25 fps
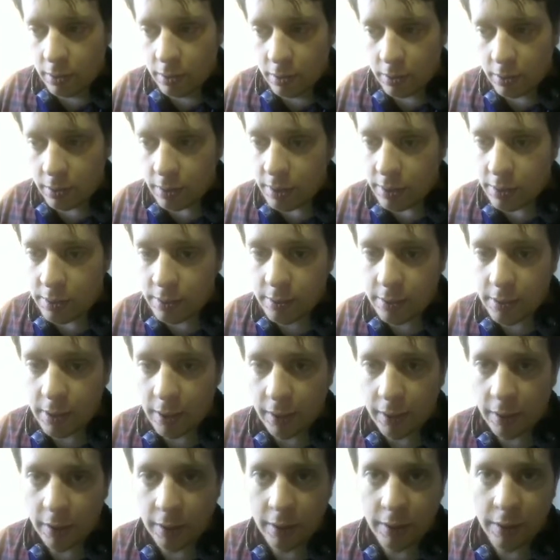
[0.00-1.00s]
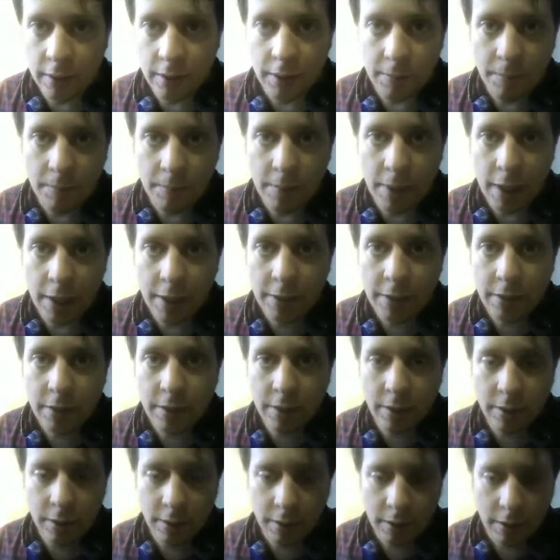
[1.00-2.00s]
The second
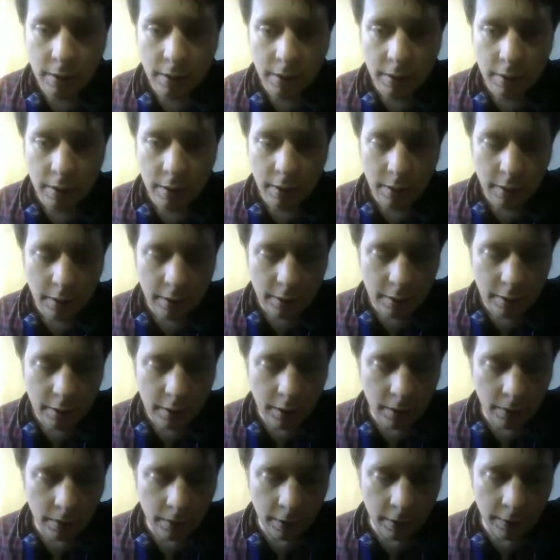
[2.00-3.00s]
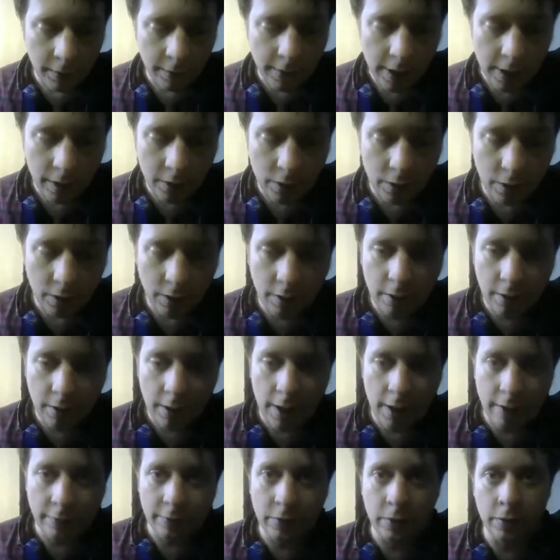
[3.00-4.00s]
best tier 1 faction
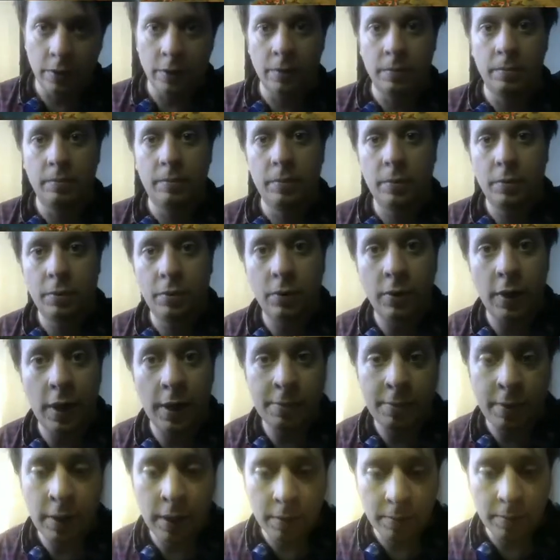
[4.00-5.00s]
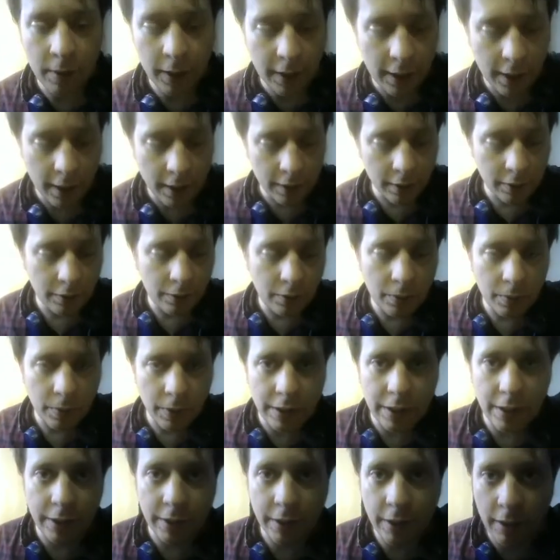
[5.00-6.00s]
after Crimea Mechanical. We're
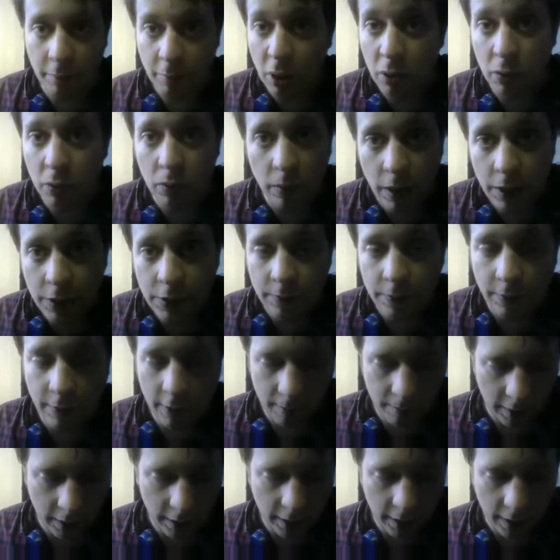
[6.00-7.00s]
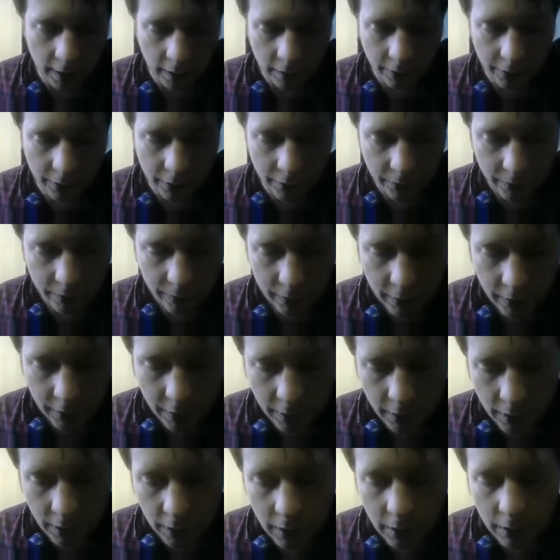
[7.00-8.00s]
talking about Rusviet Mechanical.
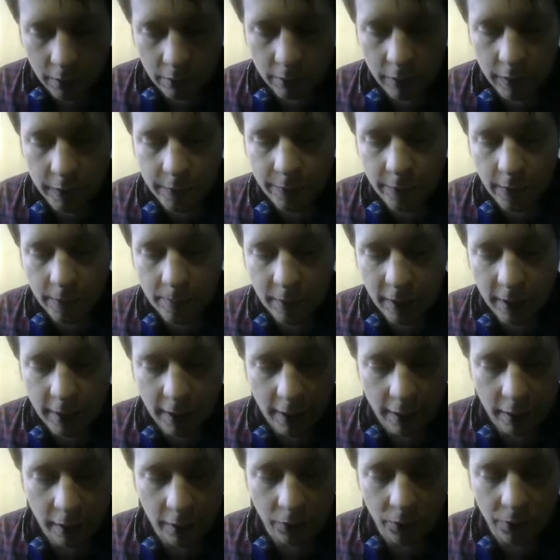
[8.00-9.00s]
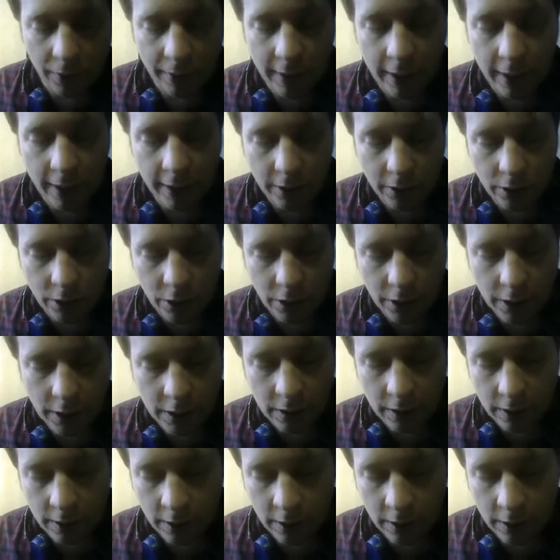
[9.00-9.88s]
Rusviet Mechanical can't cheat the